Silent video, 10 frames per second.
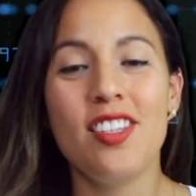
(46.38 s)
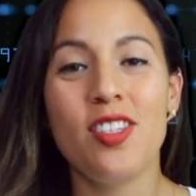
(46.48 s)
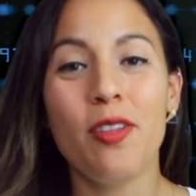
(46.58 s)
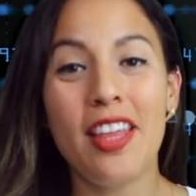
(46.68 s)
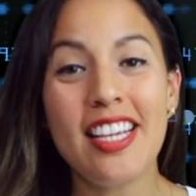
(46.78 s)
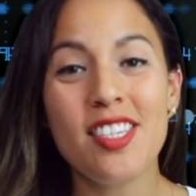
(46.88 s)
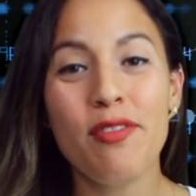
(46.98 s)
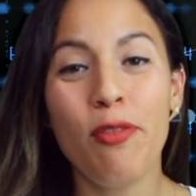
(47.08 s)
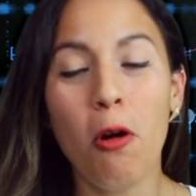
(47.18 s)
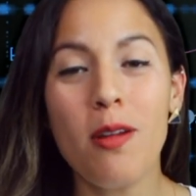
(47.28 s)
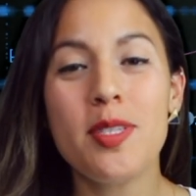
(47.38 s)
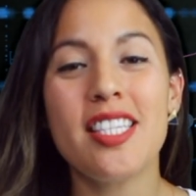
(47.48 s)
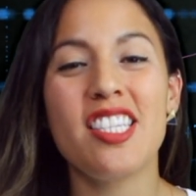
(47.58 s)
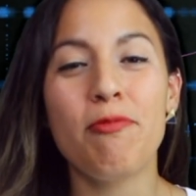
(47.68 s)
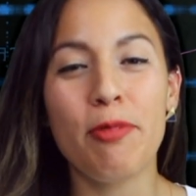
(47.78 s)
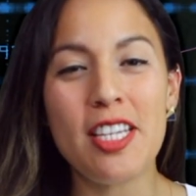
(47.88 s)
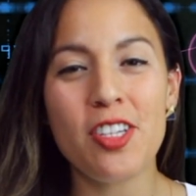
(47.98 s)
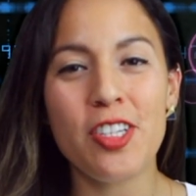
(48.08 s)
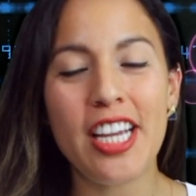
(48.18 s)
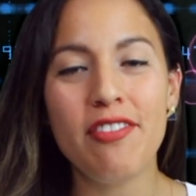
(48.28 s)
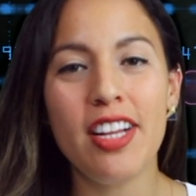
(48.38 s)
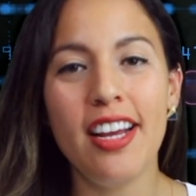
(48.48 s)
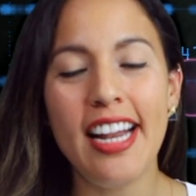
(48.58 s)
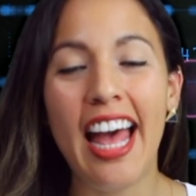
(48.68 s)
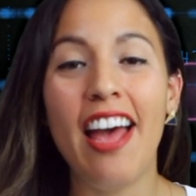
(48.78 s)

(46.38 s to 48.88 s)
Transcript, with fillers: So thanks to Forbes and some research I've done,